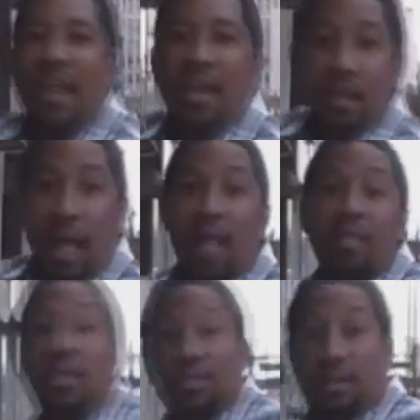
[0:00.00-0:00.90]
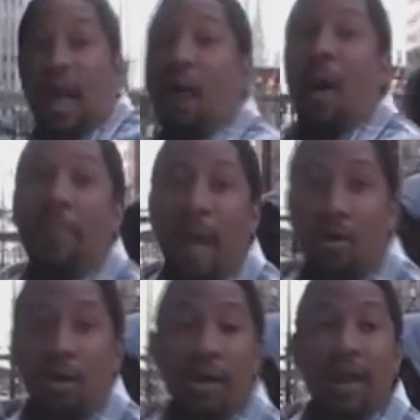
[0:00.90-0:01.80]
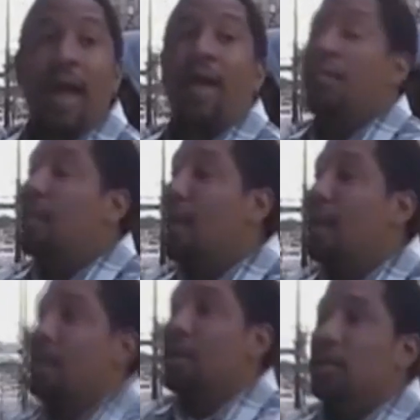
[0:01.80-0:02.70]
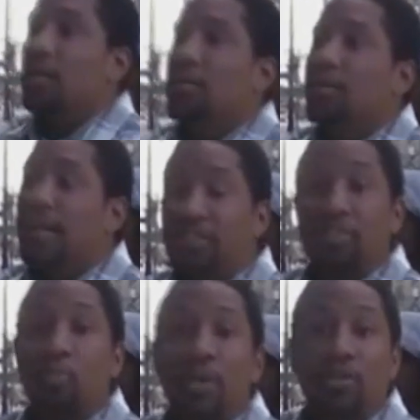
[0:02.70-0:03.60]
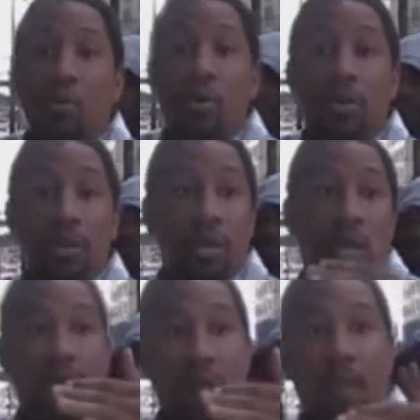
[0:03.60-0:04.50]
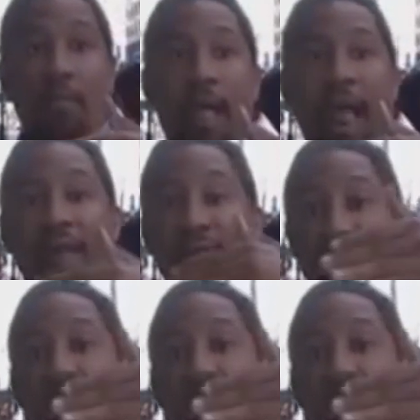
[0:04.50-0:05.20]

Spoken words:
dated. Listen, I'm not going to deny that situation with him having